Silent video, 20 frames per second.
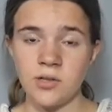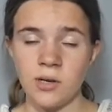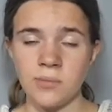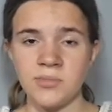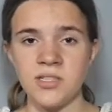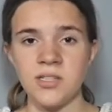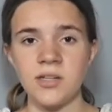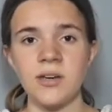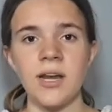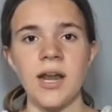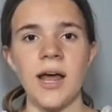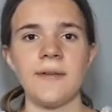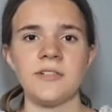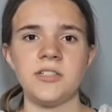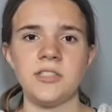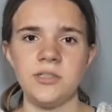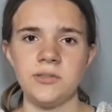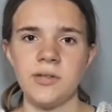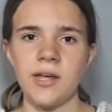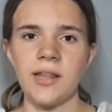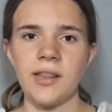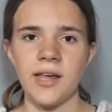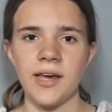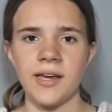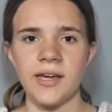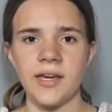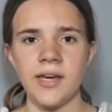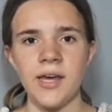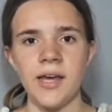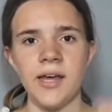So I'm still going to have to do
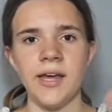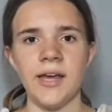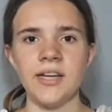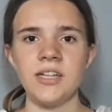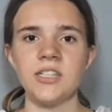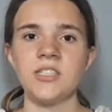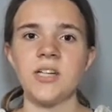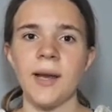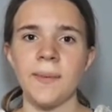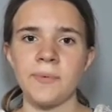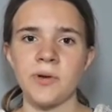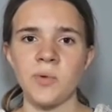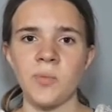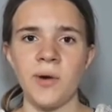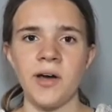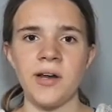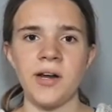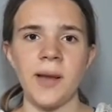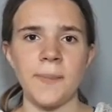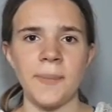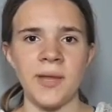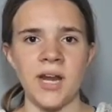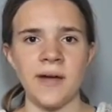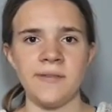that, like in chapter 1,